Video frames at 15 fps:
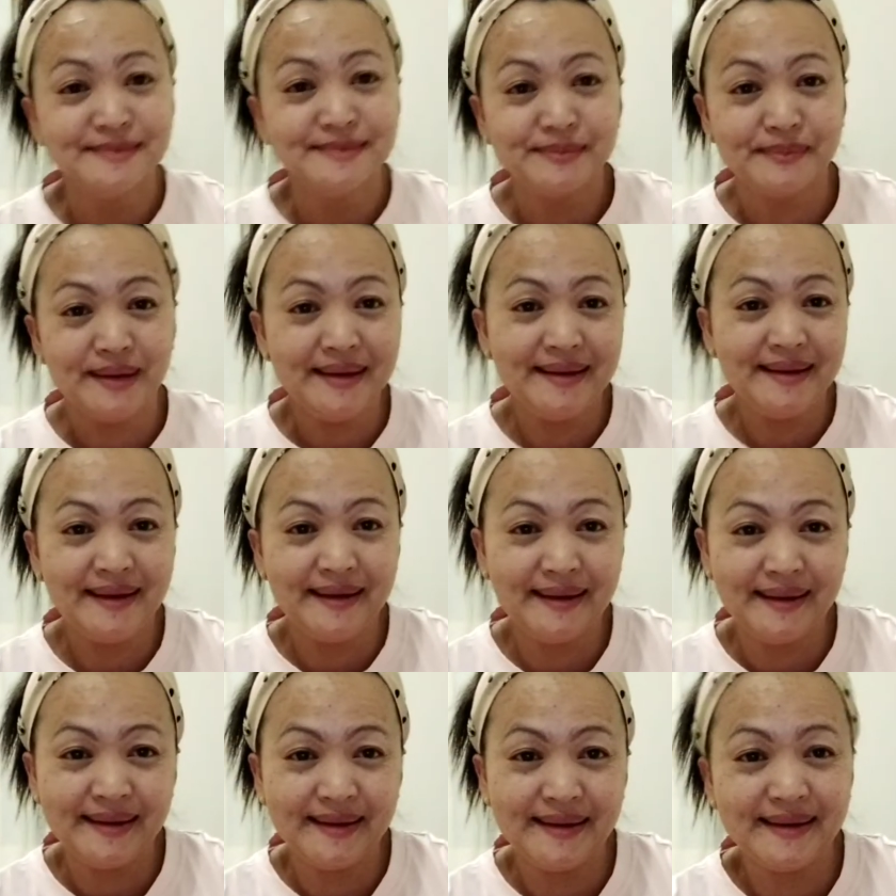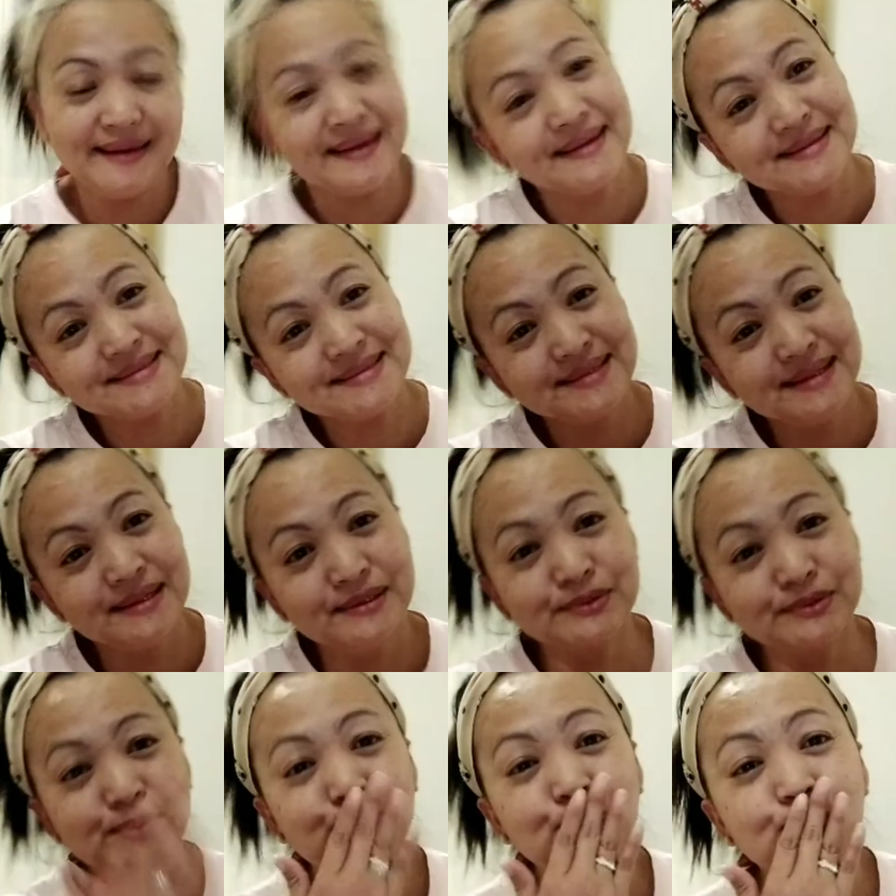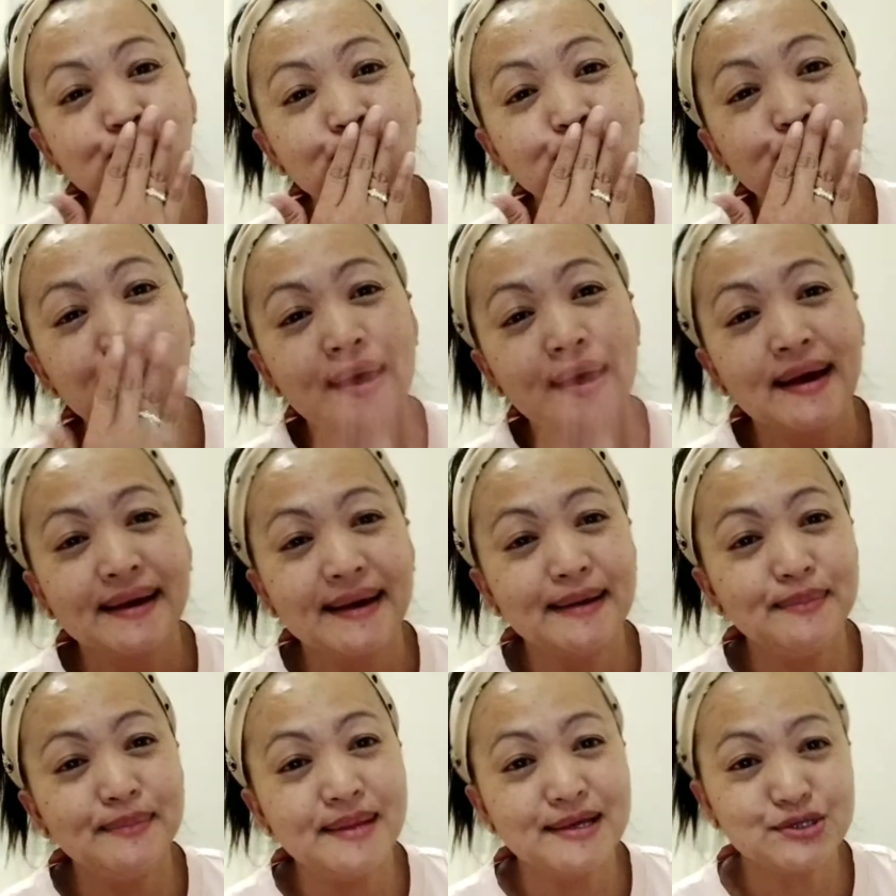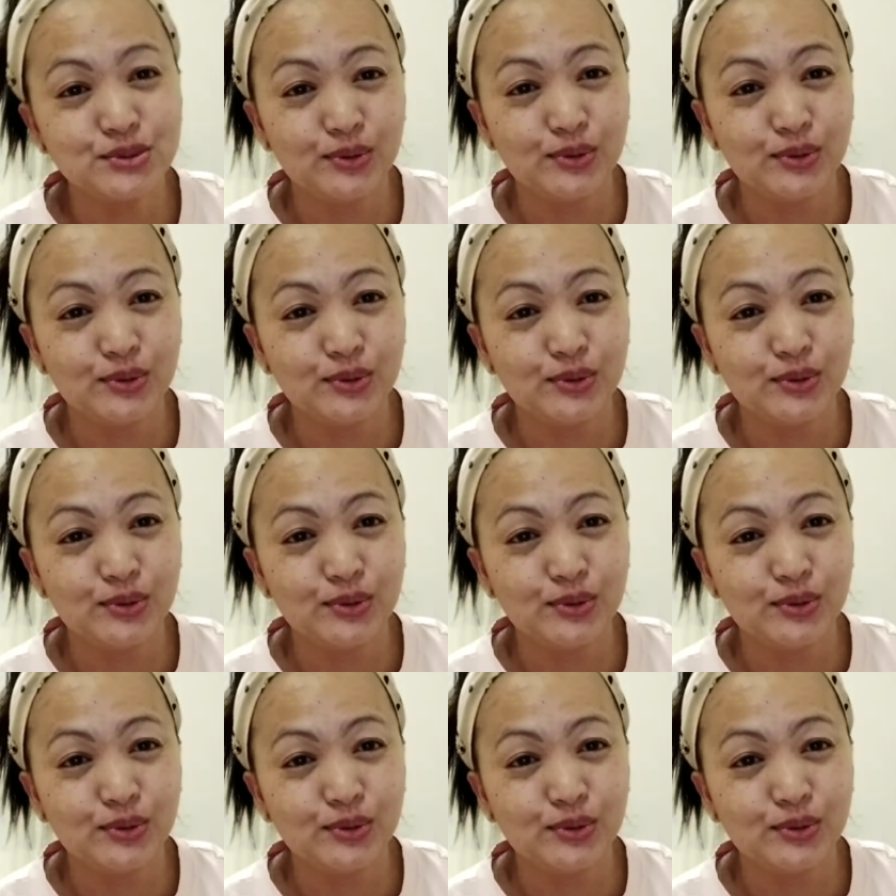Bye guys! God bless you